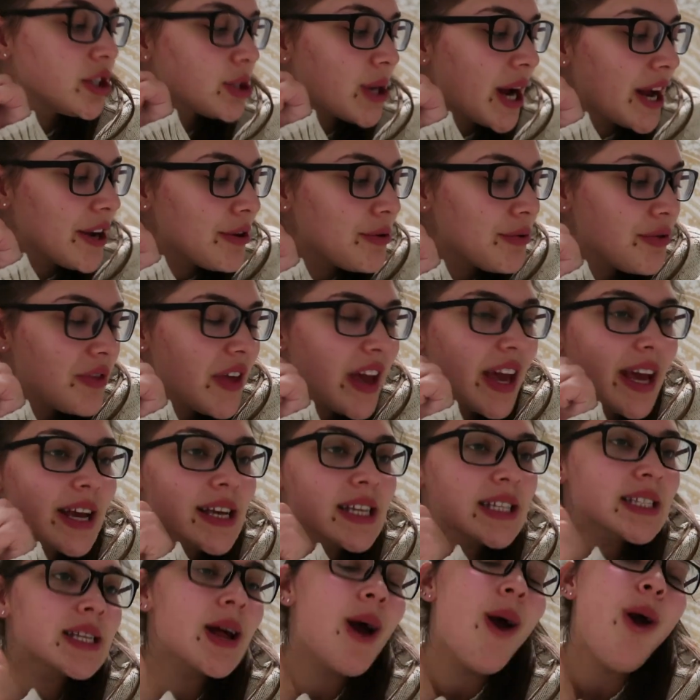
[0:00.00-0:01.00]
to try new
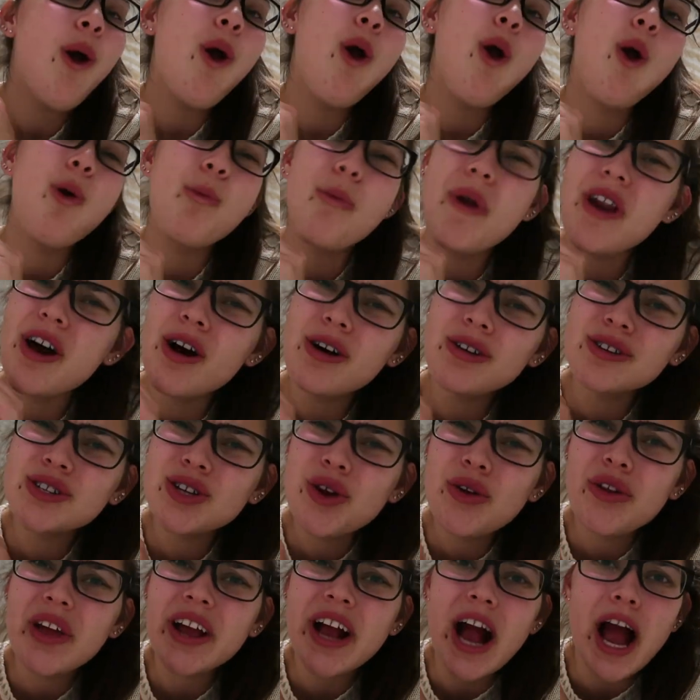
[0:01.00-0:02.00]
things, but
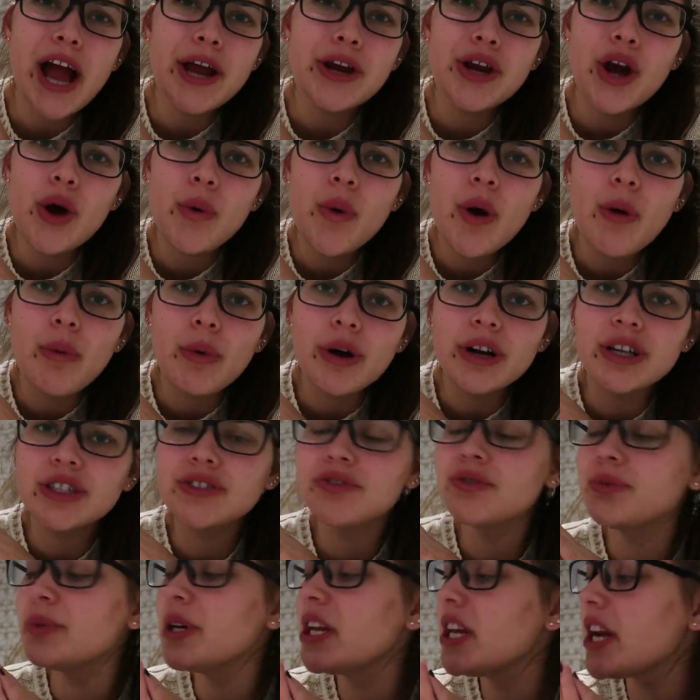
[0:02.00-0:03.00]
also like I know what
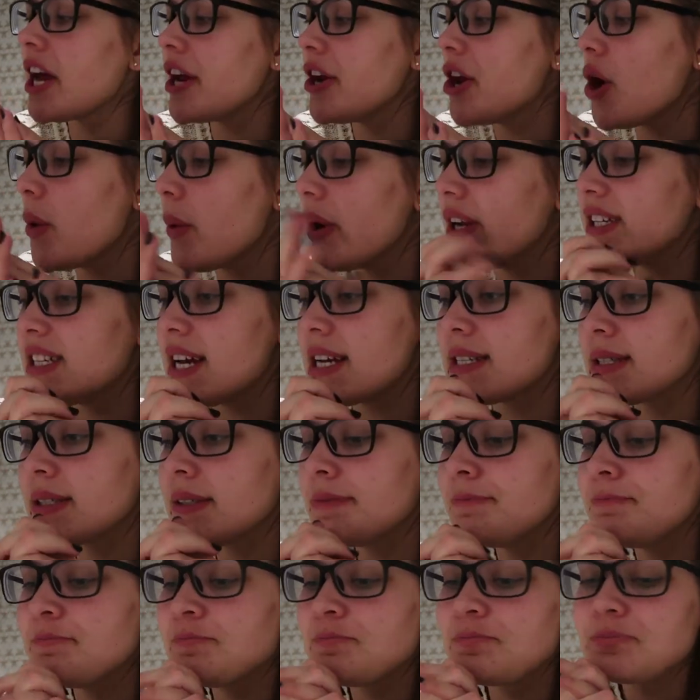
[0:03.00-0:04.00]
works for me and I know what
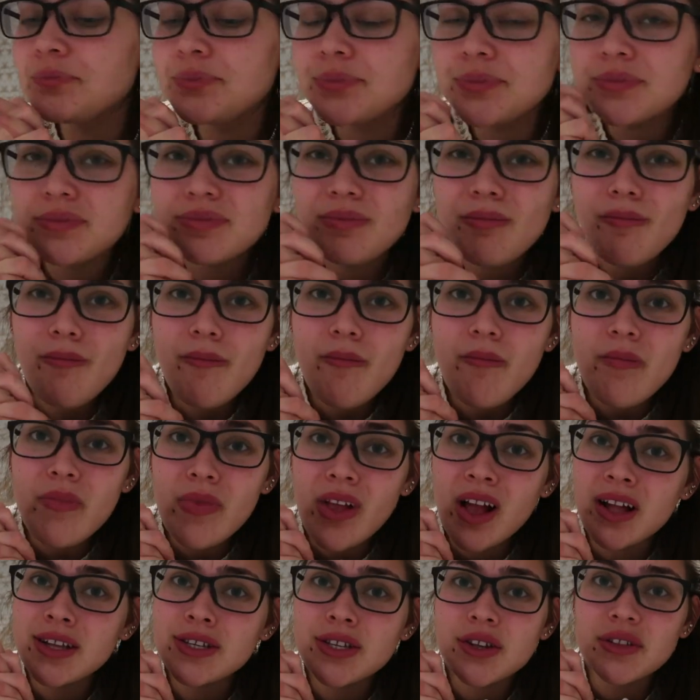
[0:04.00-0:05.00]
doesn't.
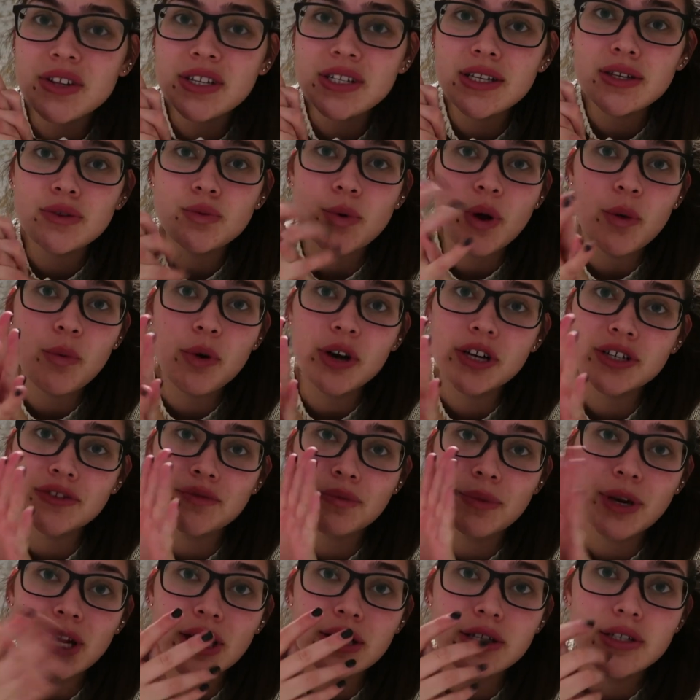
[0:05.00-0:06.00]
And so this is what works
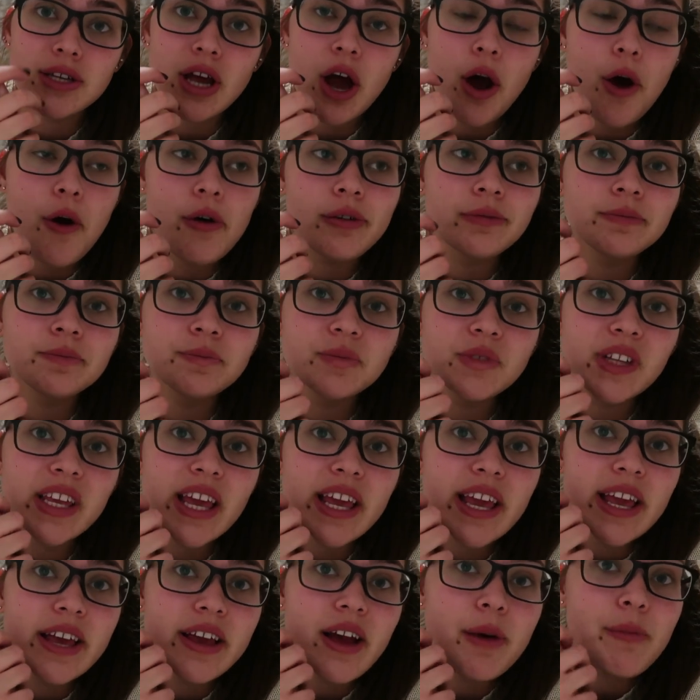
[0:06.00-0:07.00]
for me. So
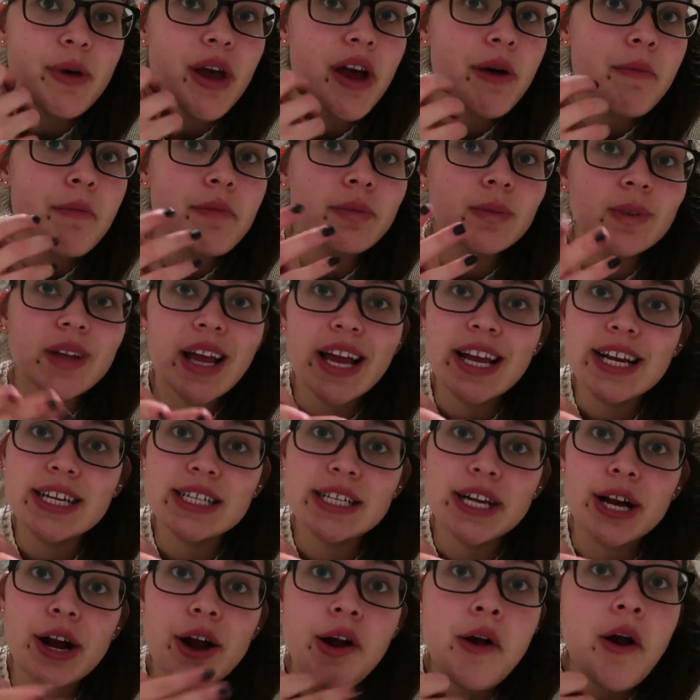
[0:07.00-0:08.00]
come in,
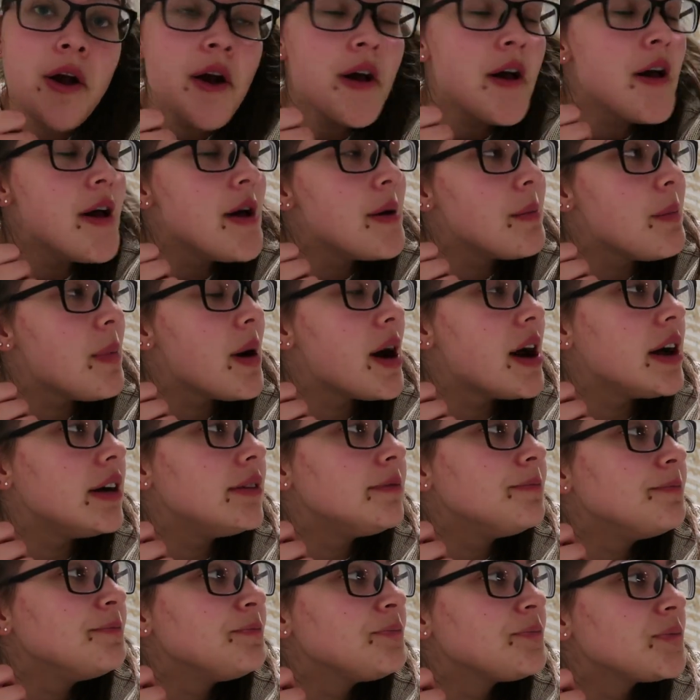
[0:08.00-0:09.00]
Katie's here,
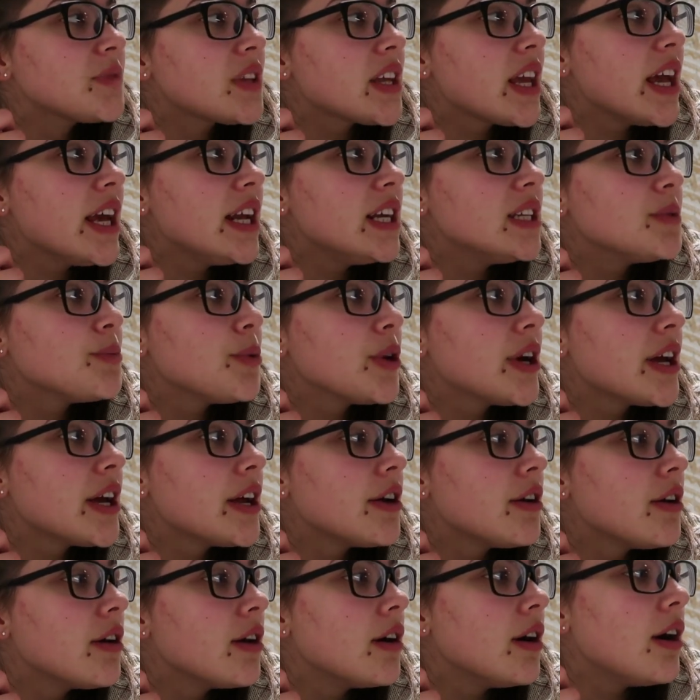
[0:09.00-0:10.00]
but Katie's
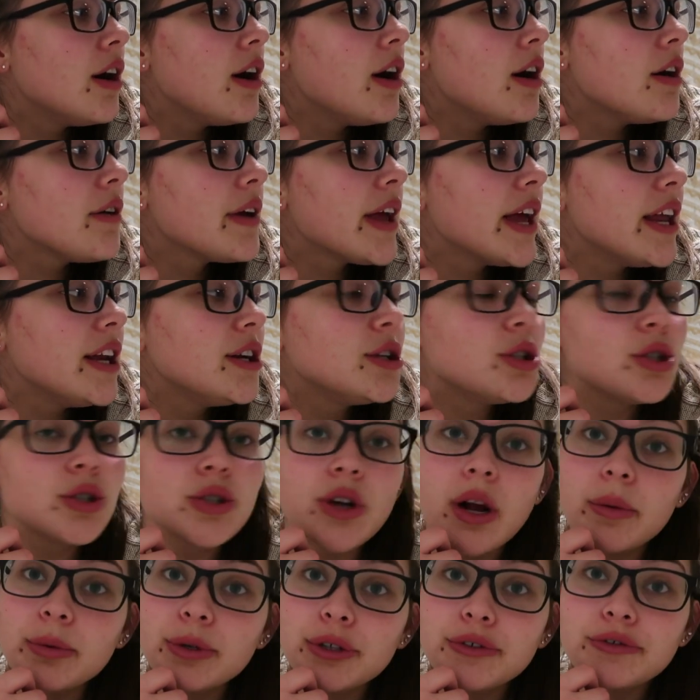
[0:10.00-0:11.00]
bringing, oh, Katie just
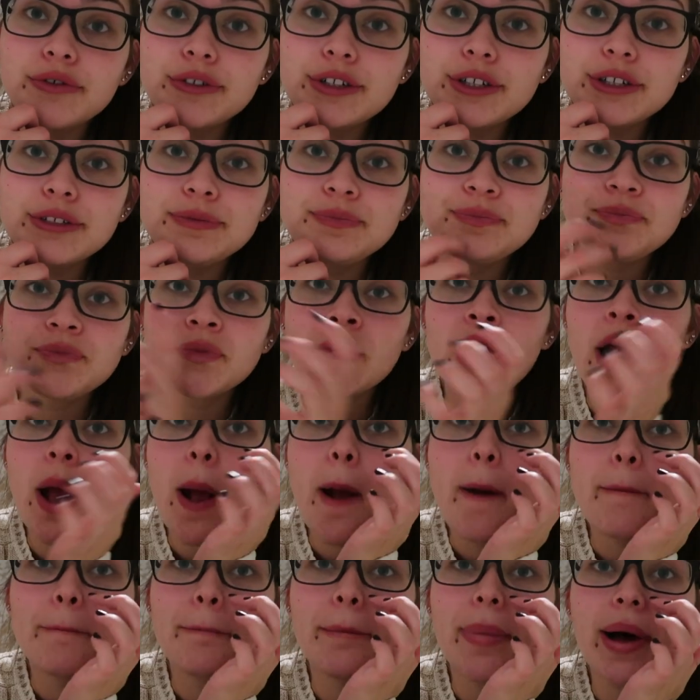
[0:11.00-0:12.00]
dropped her fruit.
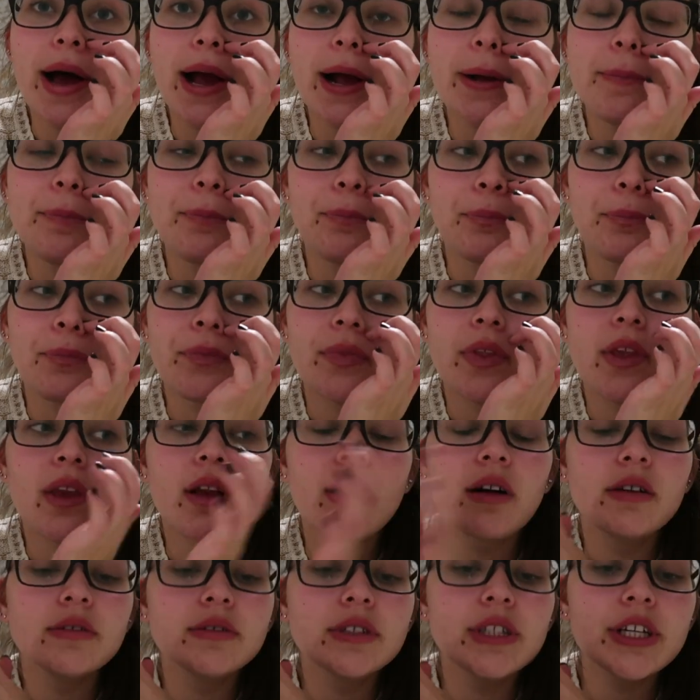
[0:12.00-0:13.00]
But
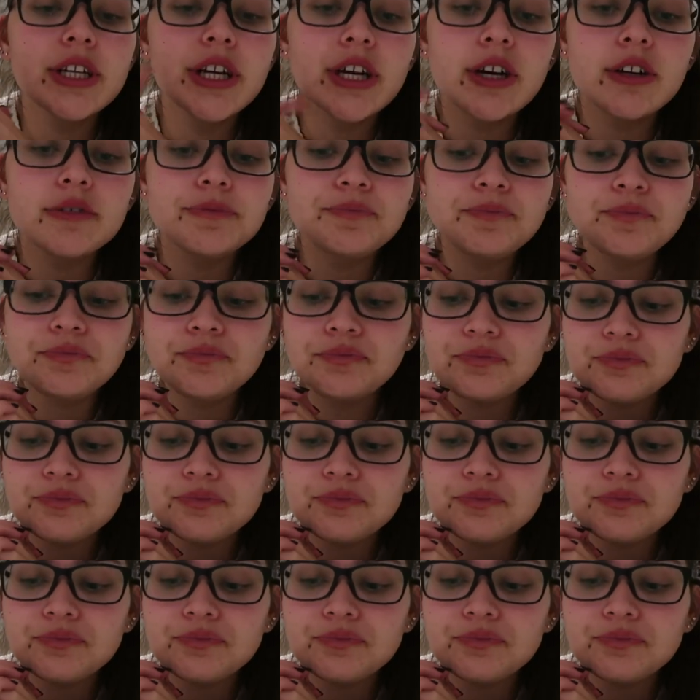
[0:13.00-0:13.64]
you know,